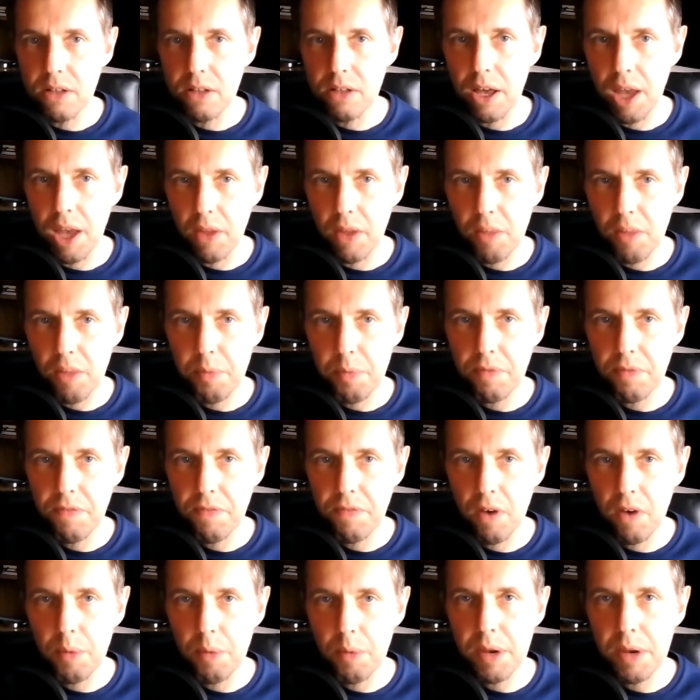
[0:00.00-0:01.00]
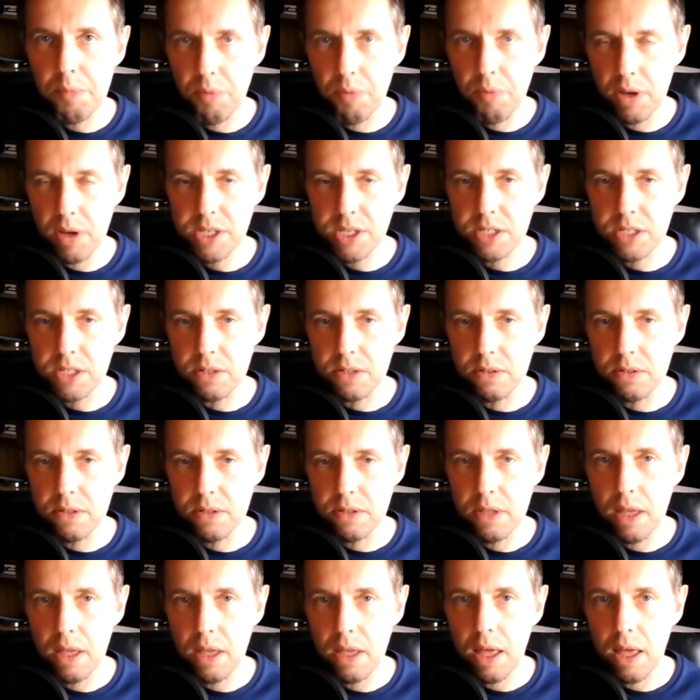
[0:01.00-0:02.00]
I know they've been filmed in Bristol.
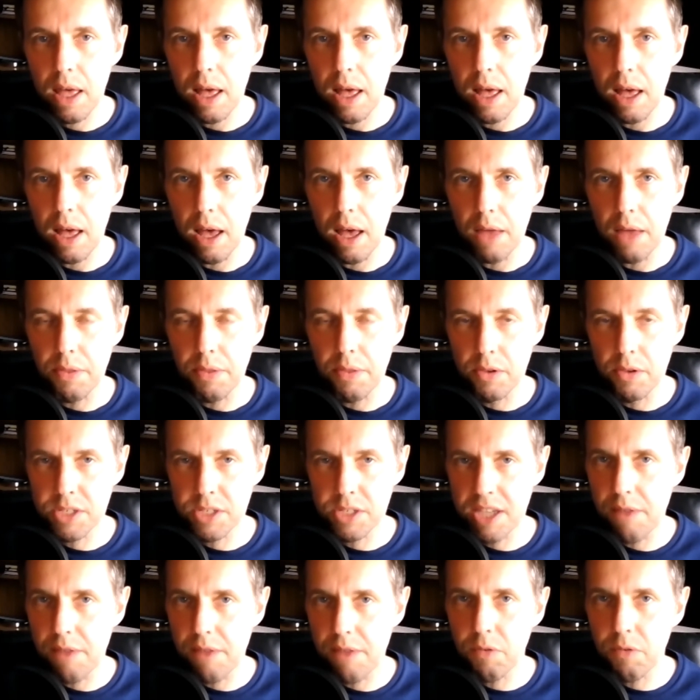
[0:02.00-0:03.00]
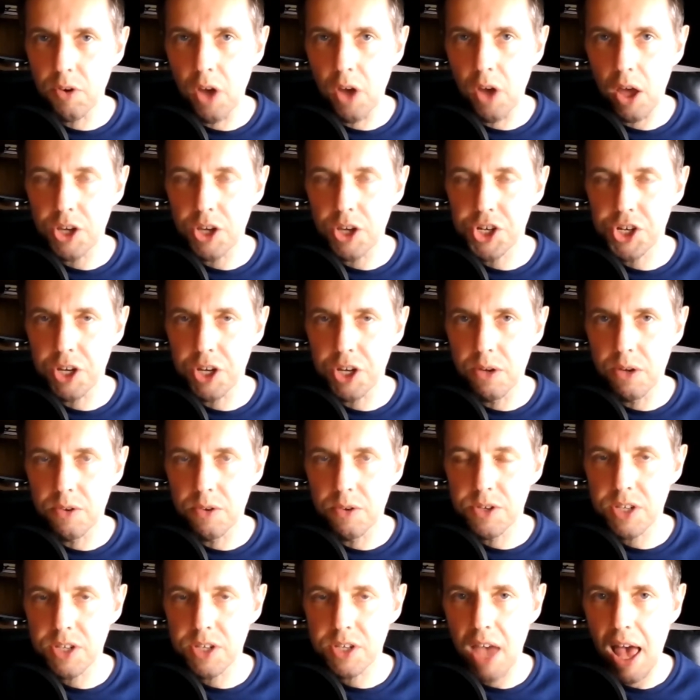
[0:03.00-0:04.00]
Several night
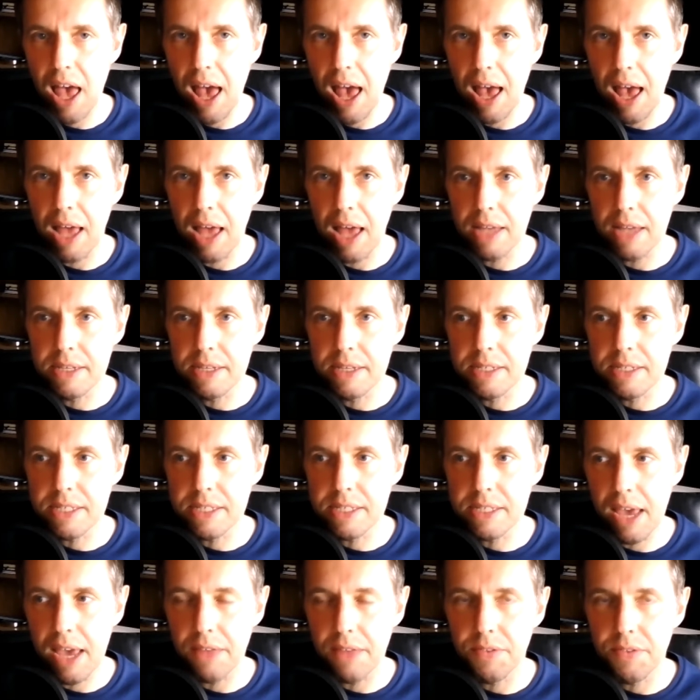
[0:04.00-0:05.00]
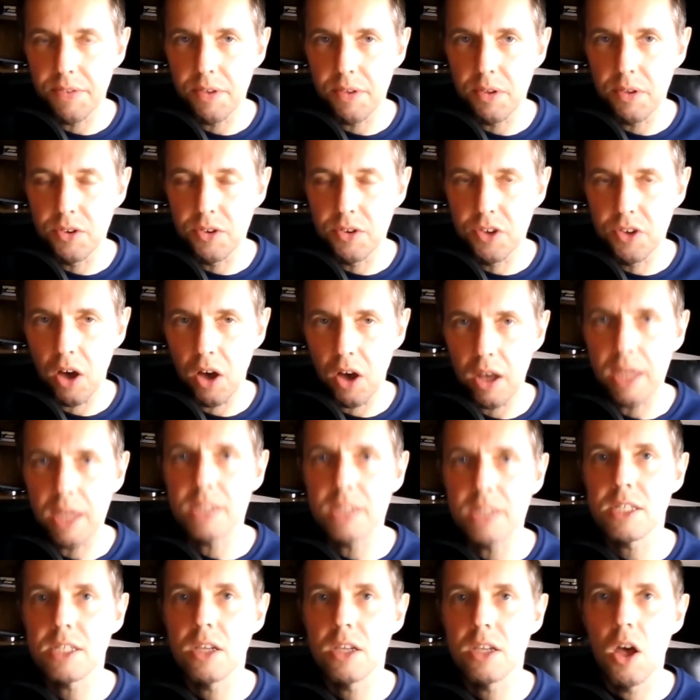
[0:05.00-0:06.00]
shoots, and the
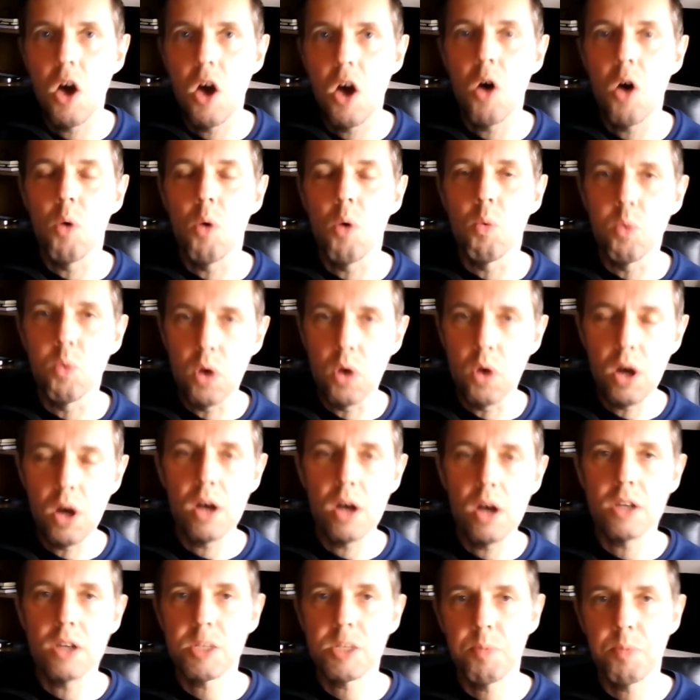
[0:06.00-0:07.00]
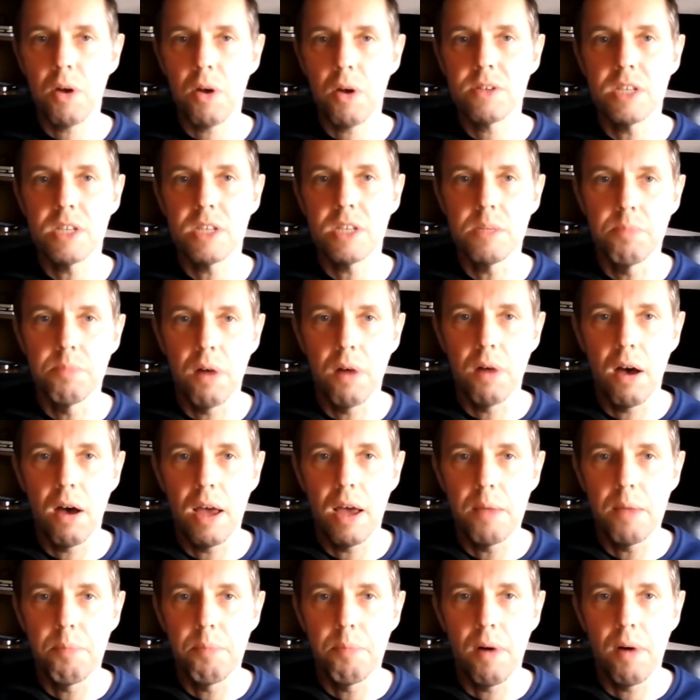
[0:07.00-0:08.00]
Daleks were spotted
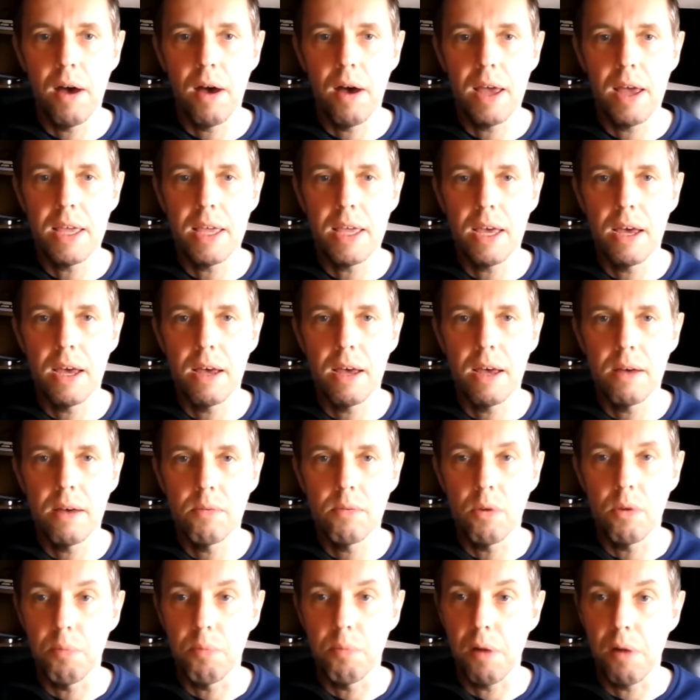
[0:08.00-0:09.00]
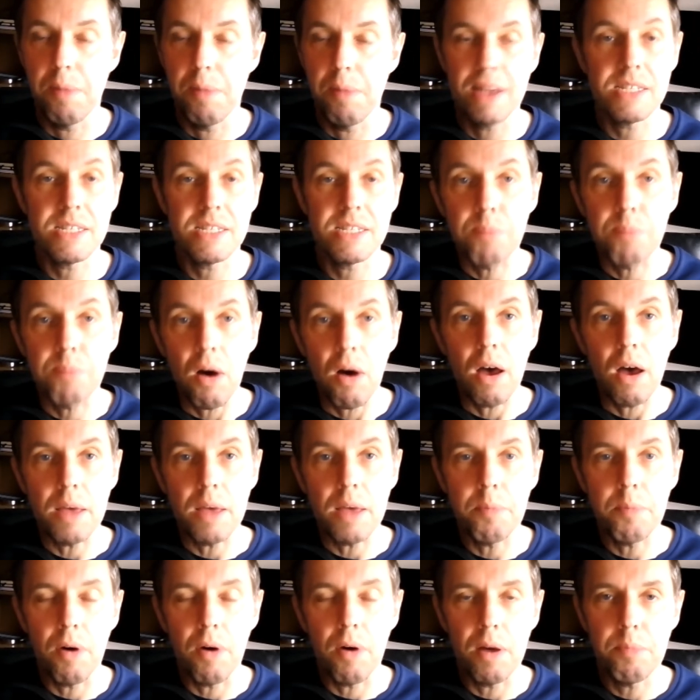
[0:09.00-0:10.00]
by passers-by,
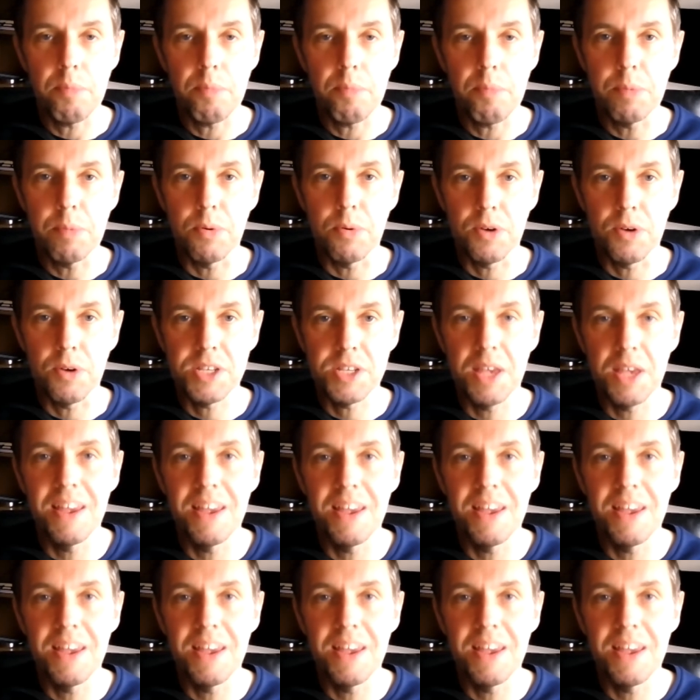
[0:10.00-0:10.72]
by people, because